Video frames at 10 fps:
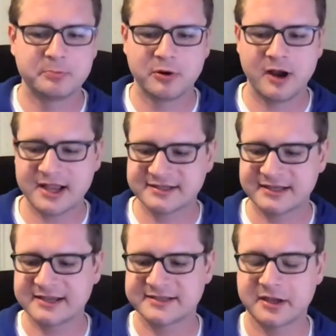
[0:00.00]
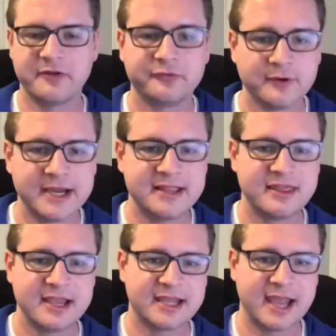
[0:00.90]
process of
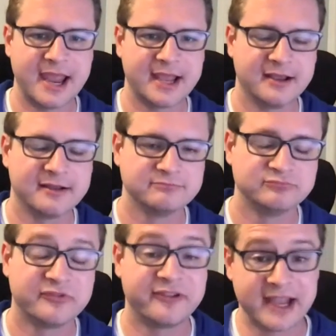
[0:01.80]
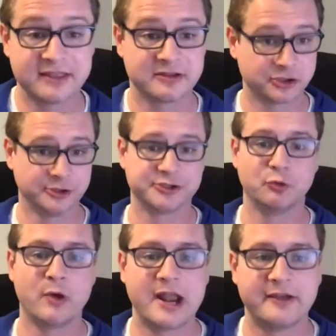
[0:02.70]
rethinking faith and church and
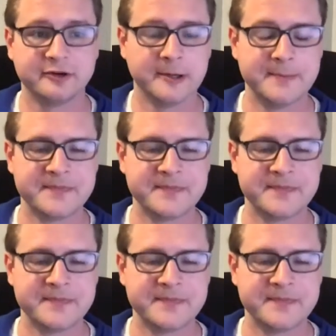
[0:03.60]
whatever